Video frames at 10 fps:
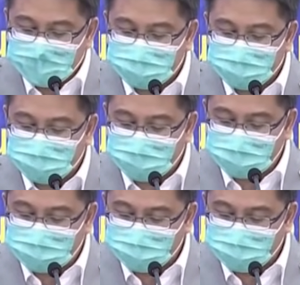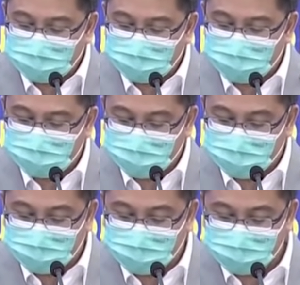So I'd like to move on to
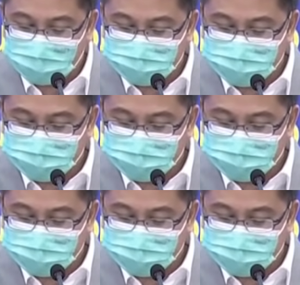the